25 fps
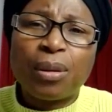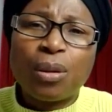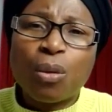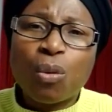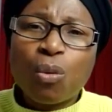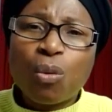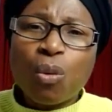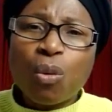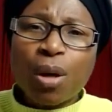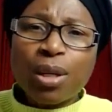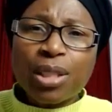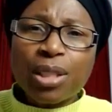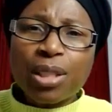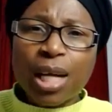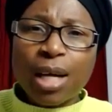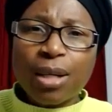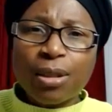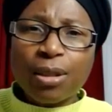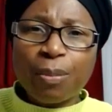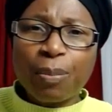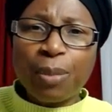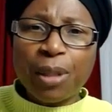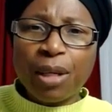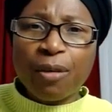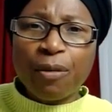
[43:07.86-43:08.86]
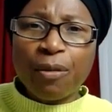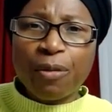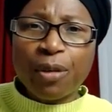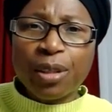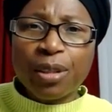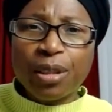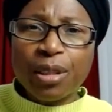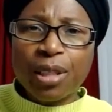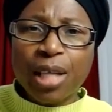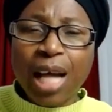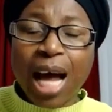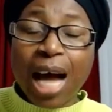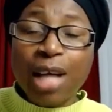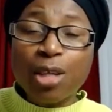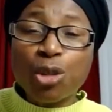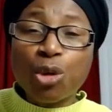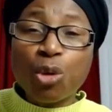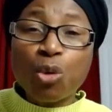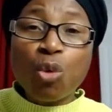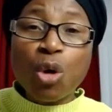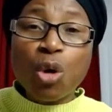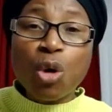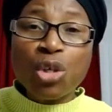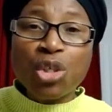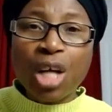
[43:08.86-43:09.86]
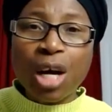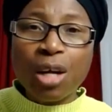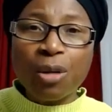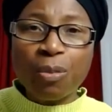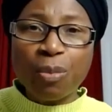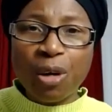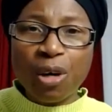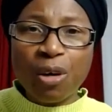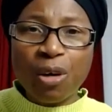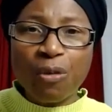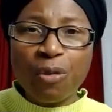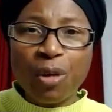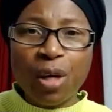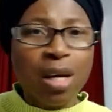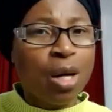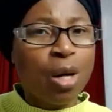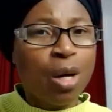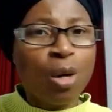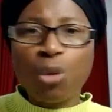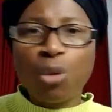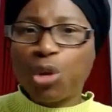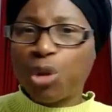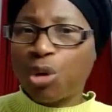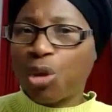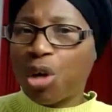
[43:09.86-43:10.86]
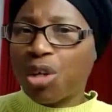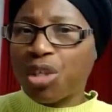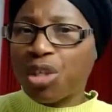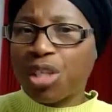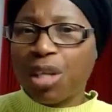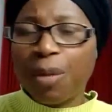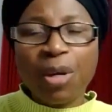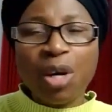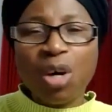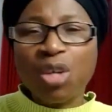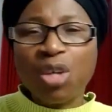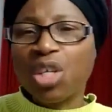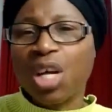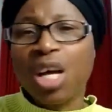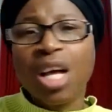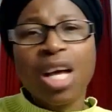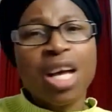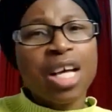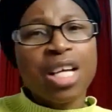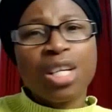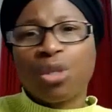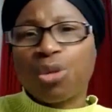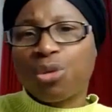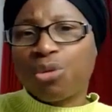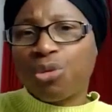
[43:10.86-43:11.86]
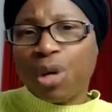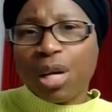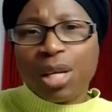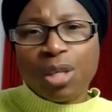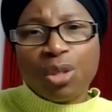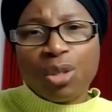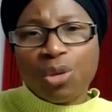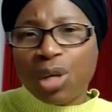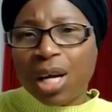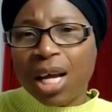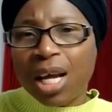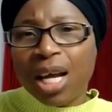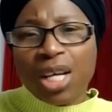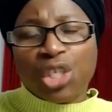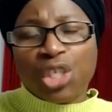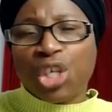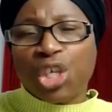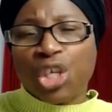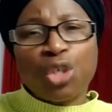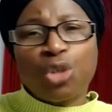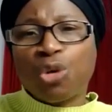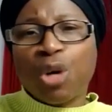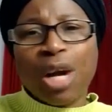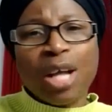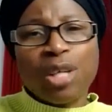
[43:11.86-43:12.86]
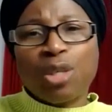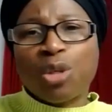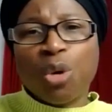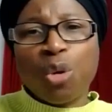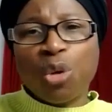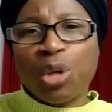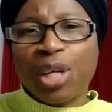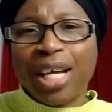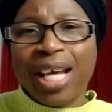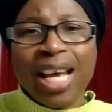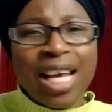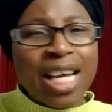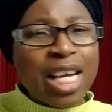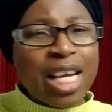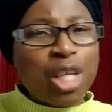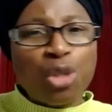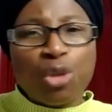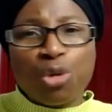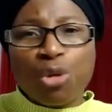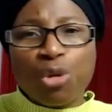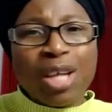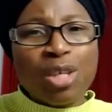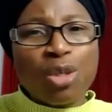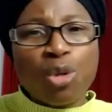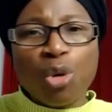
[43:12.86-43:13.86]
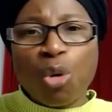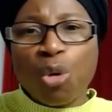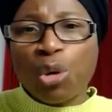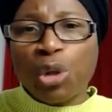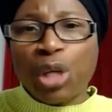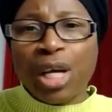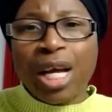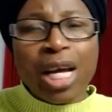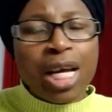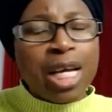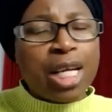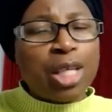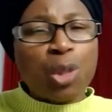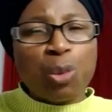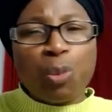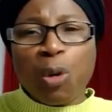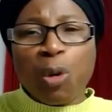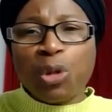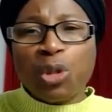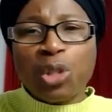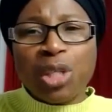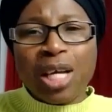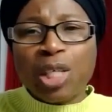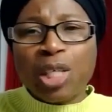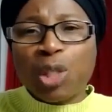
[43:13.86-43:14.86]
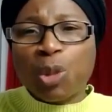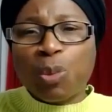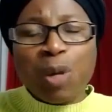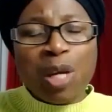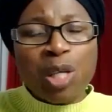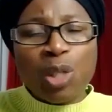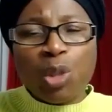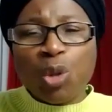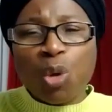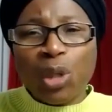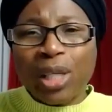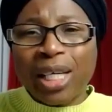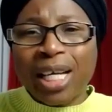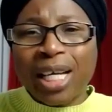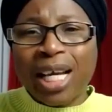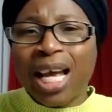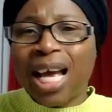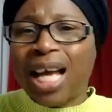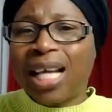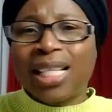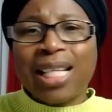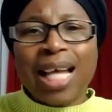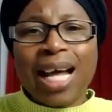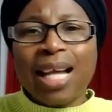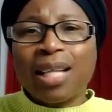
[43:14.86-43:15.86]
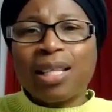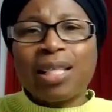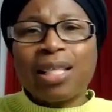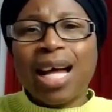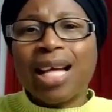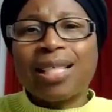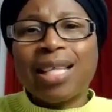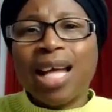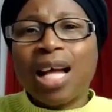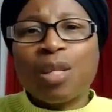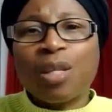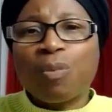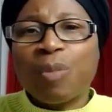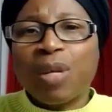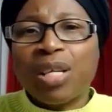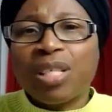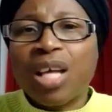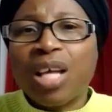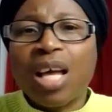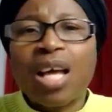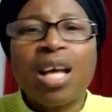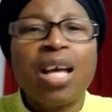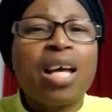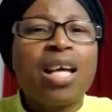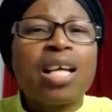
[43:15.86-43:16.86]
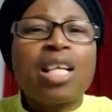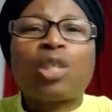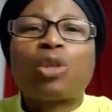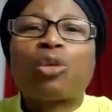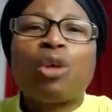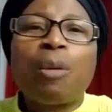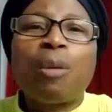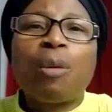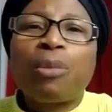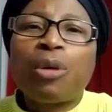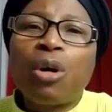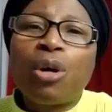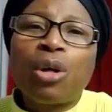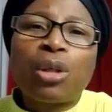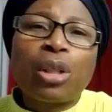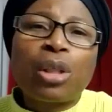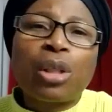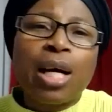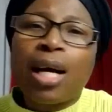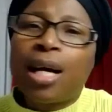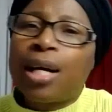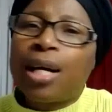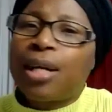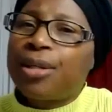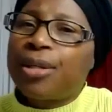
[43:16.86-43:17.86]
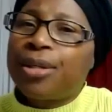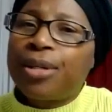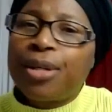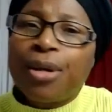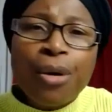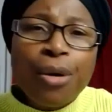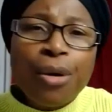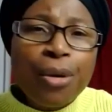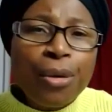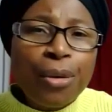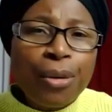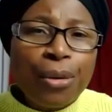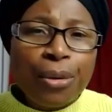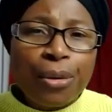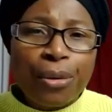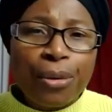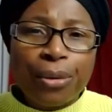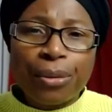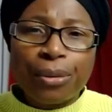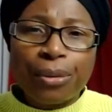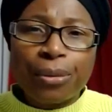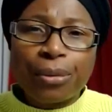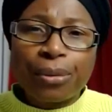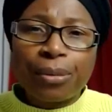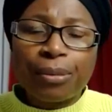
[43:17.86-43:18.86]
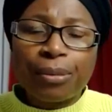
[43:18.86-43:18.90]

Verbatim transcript: Watch out, beloved. I should watch out, beloved. We should not say because he's, she dressed holy, he dressed holy, he supposed he speaks holy. That that that means uh, eh, it's from God. No.